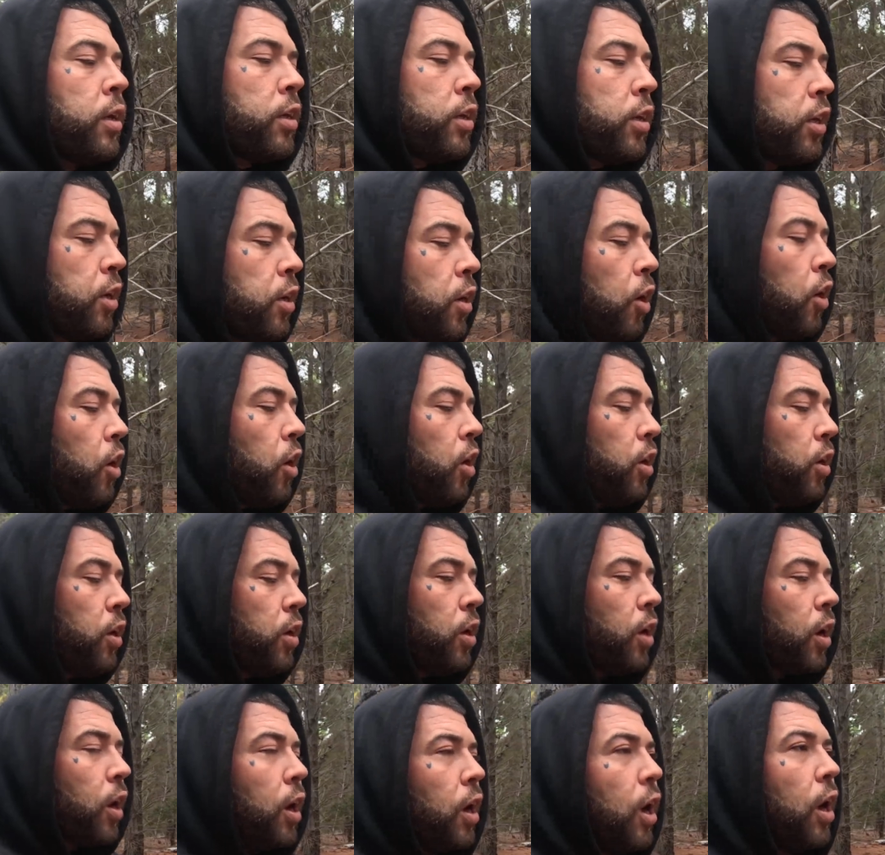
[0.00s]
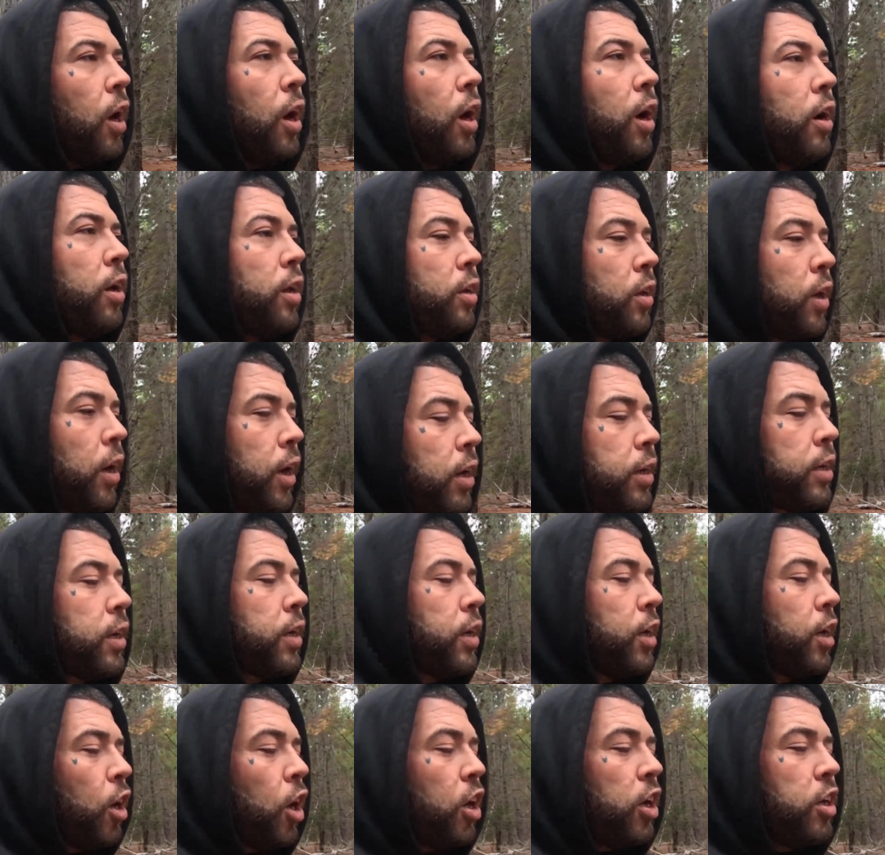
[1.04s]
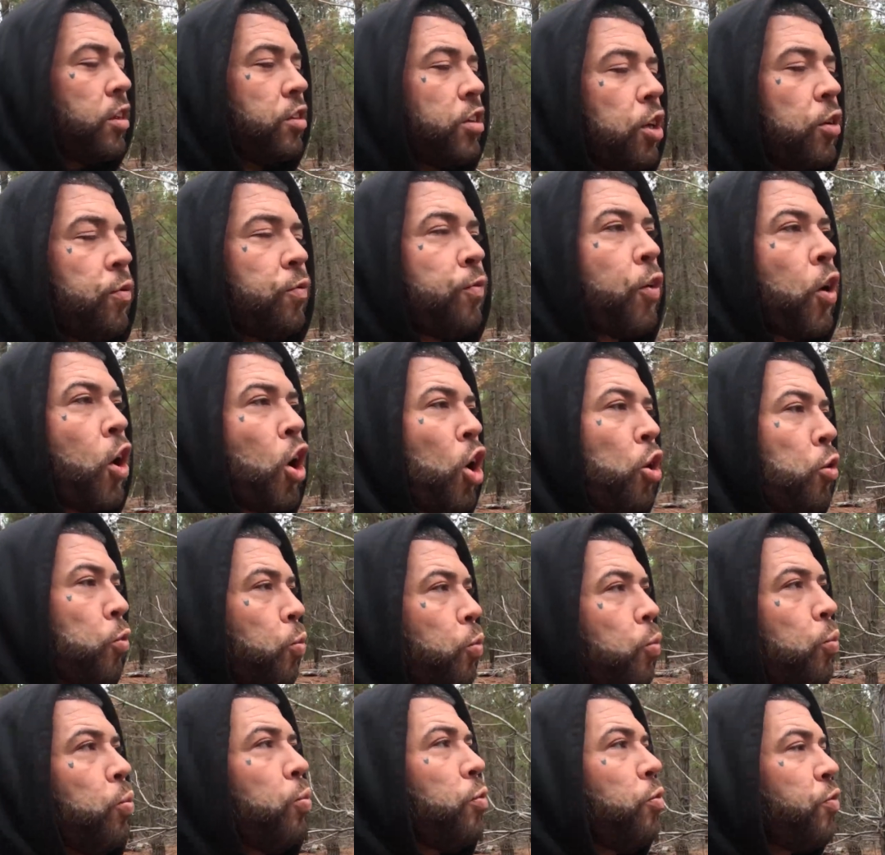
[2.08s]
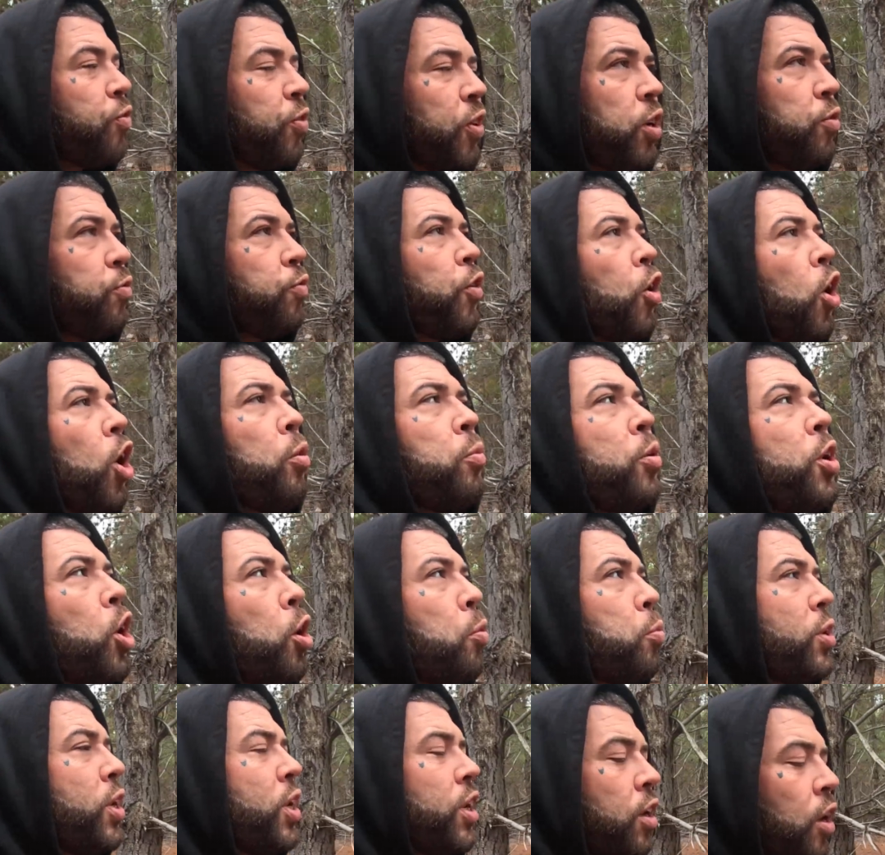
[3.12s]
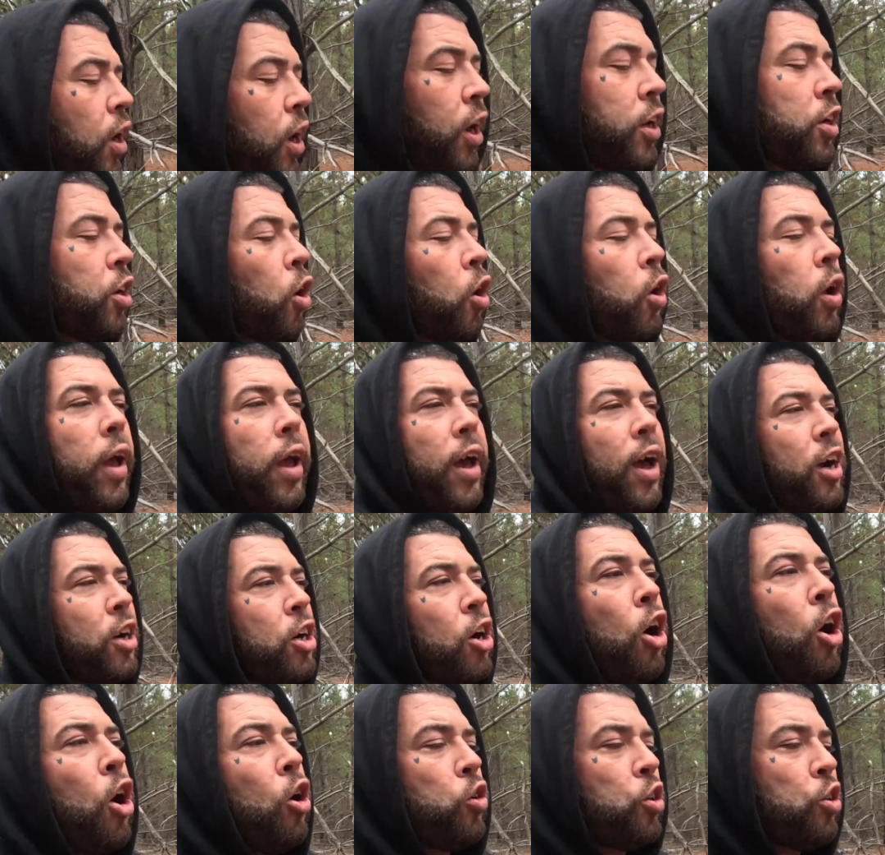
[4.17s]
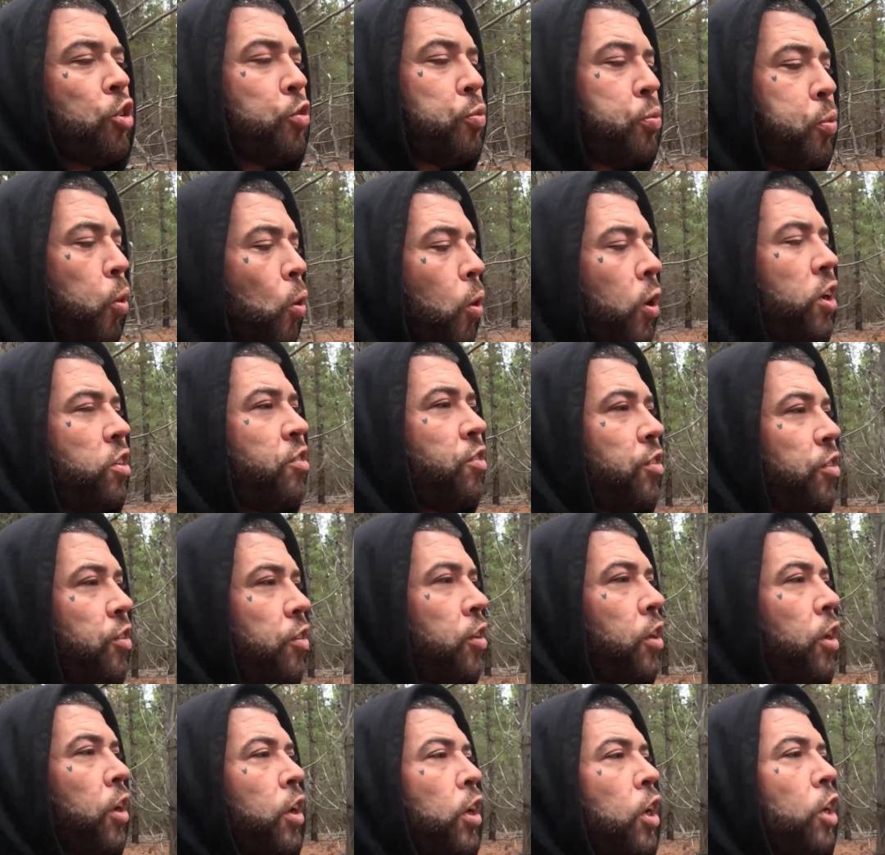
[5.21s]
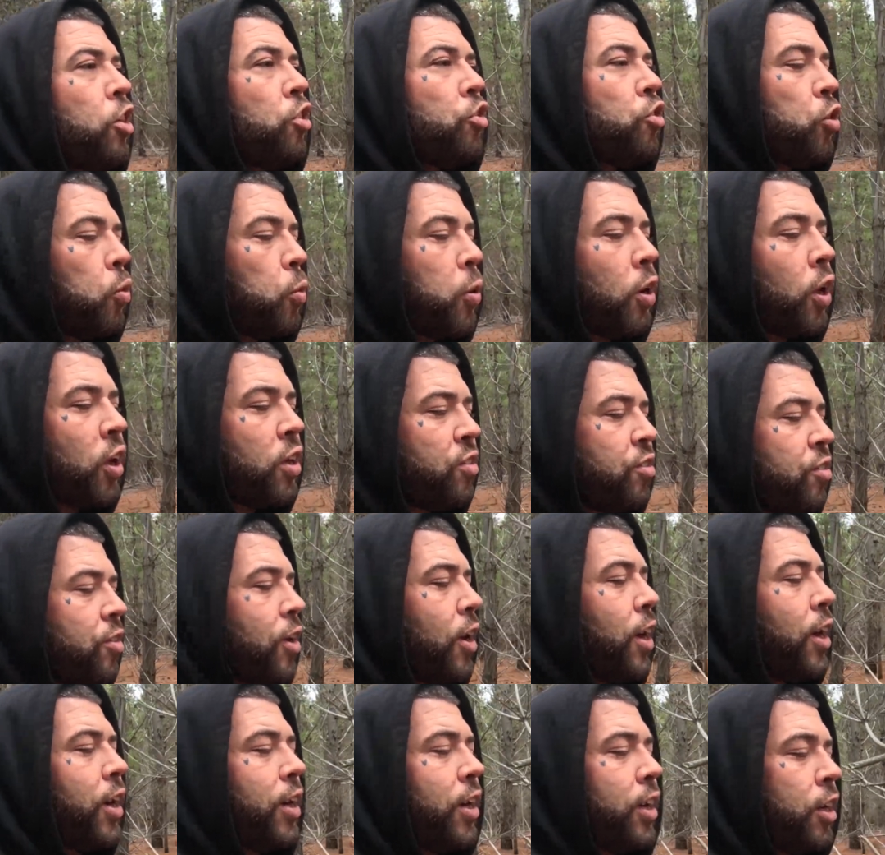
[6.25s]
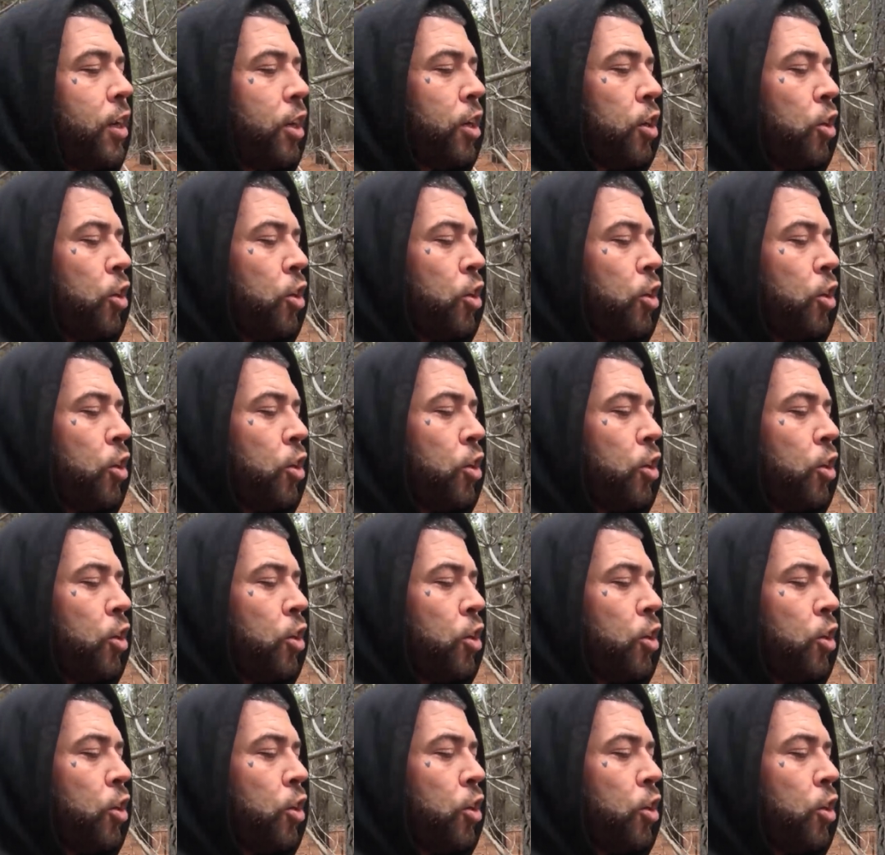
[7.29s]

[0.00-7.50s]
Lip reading: you know, like in the environment I'm in, I know alcohol is poison. So when I see